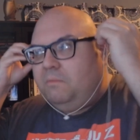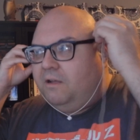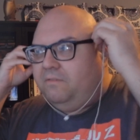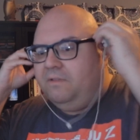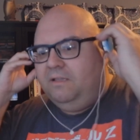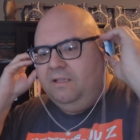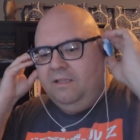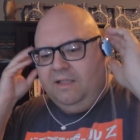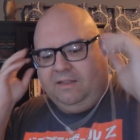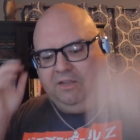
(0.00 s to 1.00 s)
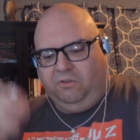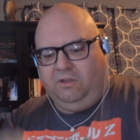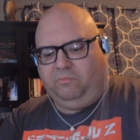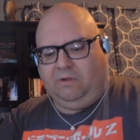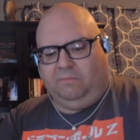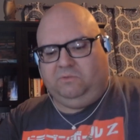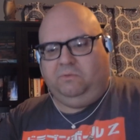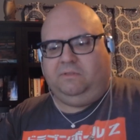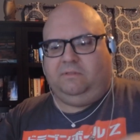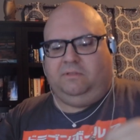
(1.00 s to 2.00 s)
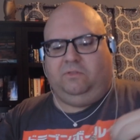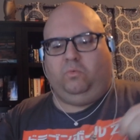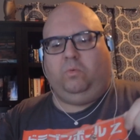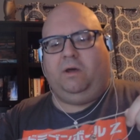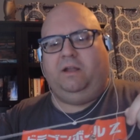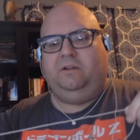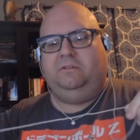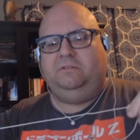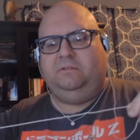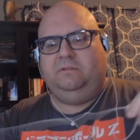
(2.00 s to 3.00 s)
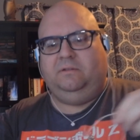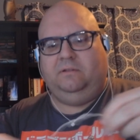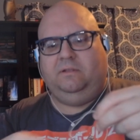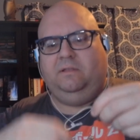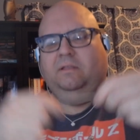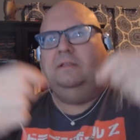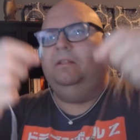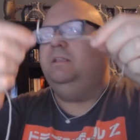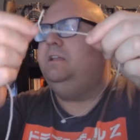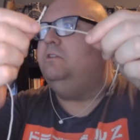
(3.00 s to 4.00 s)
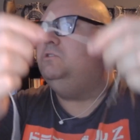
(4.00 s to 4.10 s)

them off. And then you get problems with the wires. They get all